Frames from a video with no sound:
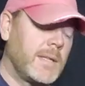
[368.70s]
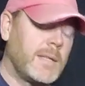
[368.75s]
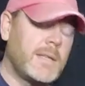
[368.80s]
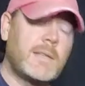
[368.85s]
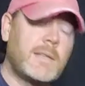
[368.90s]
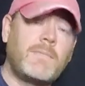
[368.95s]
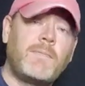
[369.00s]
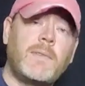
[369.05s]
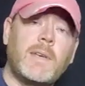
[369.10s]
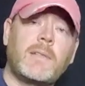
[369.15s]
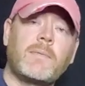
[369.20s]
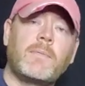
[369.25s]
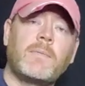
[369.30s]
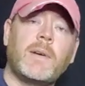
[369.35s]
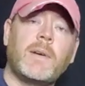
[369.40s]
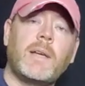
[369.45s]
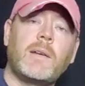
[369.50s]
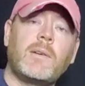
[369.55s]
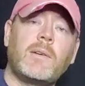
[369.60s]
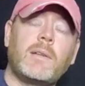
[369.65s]
this 5th
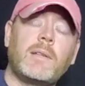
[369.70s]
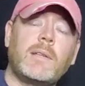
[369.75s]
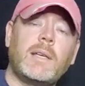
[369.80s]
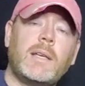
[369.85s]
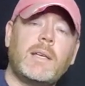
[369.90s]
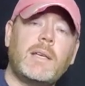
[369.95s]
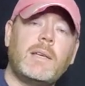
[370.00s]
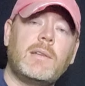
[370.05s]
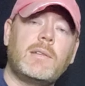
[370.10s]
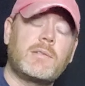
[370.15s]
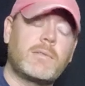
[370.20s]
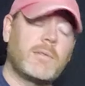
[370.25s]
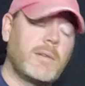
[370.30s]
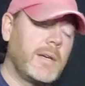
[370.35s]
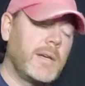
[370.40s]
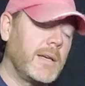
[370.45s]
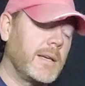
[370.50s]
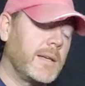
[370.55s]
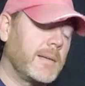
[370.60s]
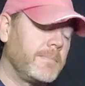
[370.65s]
fret on the E
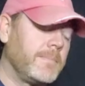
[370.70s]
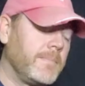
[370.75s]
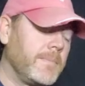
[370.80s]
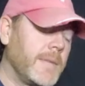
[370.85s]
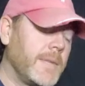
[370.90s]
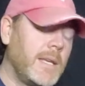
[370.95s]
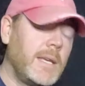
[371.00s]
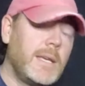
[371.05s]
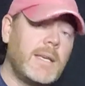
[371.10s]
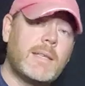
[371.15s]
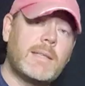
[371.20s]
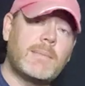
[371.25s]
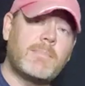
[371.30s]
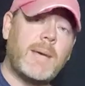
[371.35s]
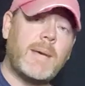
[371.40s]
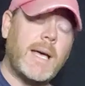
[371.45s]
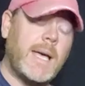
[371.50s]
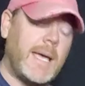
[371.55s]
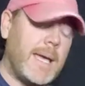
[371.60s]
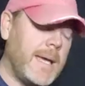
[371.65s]
string is
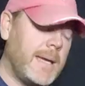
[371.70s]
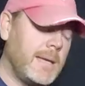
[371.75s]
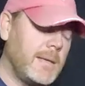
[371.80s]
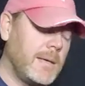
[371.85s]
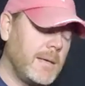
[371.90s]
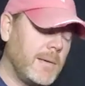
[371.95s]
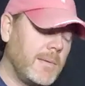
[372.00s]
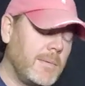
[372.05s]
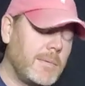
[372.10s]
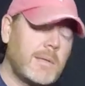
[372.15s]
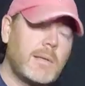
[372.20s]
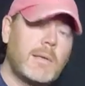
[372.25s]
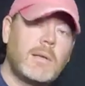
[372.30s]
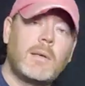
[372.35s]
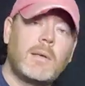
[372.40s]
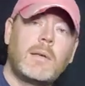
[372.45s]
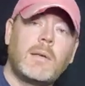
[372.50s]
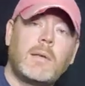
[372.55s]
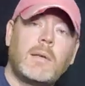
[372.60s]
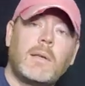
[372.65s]
my A note.
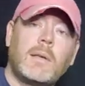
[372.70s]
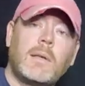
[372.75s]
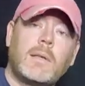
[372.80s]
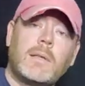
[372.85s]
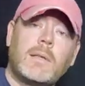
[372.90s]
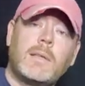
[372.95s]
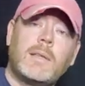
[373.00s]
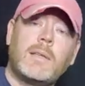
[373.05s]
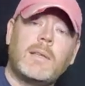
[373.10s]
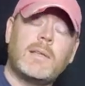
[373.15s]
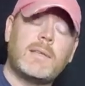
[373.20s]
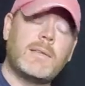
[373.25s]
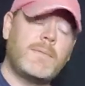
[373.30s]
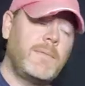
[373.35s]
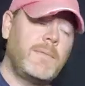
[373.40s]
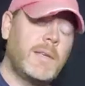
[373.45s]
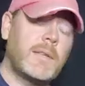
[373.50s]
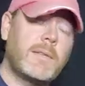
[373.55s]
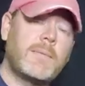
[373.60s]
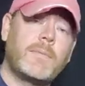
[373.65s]
This
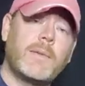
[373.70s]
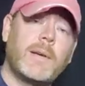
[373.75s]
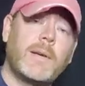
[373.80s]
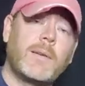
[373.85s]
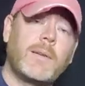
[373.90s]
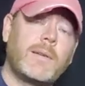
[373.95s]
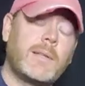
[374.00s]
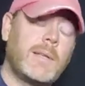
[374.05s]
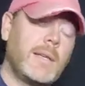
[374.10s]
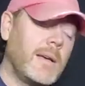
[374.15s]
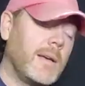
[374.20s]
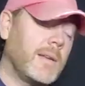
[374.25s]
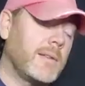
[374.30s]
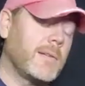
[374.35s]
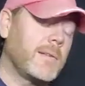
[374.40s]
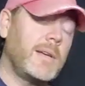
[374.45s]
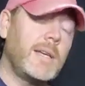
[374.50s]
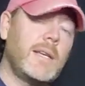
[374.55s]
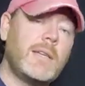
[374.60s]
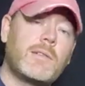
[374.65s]
5th fret on the
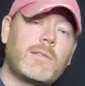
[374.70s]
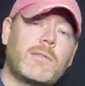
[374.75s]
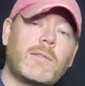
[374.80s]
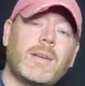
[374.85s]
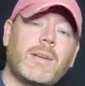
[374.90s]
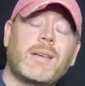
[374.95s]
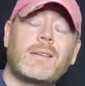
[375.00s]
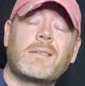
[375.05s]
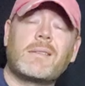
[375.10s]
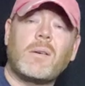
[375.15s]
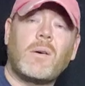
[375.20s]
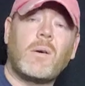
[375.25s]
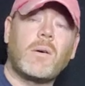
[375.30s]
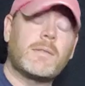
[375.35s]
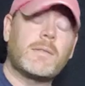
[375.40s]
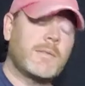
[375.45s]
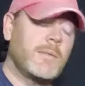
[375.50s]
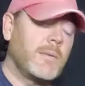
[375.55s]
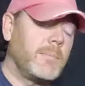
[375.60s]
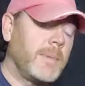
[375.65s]
other E string is
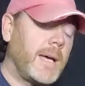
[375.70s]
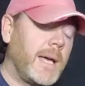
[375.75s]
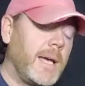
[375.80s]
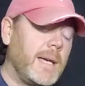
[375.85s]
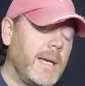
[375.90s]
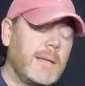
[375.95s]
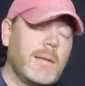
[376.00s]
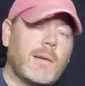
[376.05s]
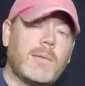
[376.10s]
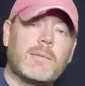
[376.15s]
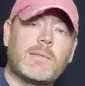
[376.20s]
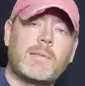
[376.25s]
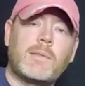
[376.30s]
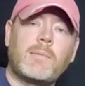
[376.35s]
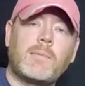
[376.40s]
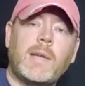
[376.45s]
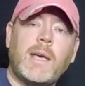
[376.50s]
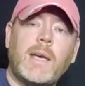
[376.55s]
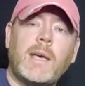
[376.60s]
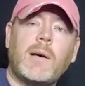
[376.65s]
also my A note.
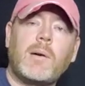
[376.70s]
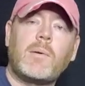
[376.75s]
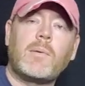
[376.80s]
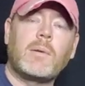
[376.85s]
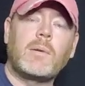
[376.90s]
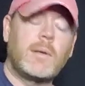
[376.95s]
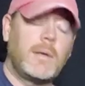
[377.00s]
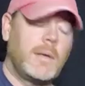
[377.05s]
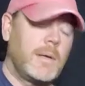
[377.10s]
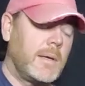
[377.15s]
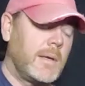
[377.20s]
So now